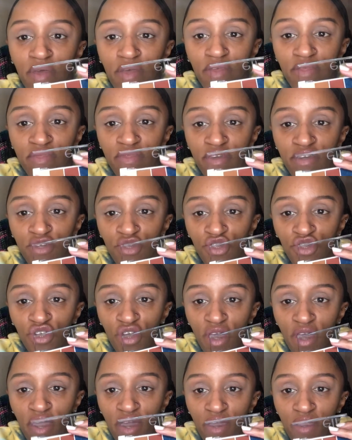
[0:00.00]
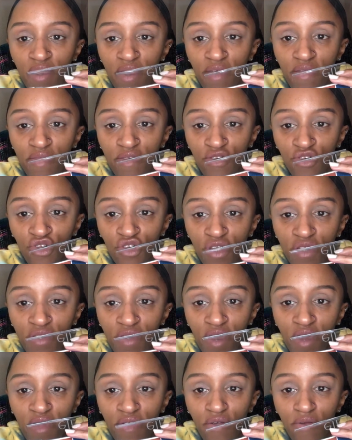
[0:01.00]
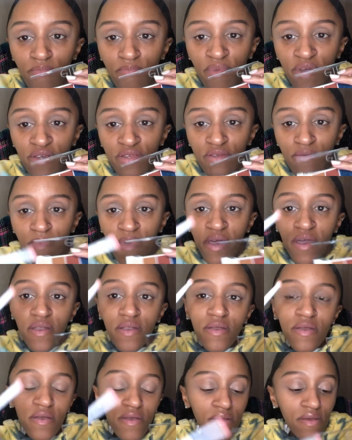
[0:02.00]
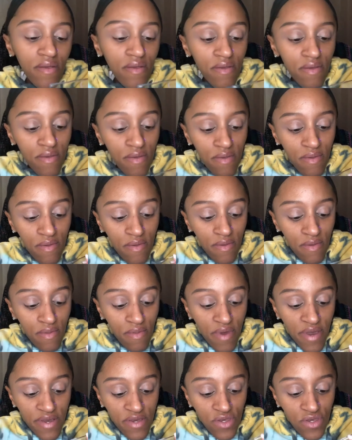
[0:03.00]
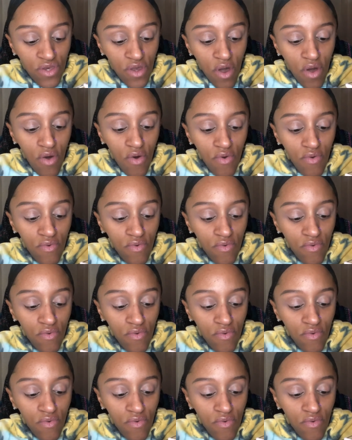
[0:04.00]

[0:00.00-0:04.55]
this shade and this shade together, mix them in like so,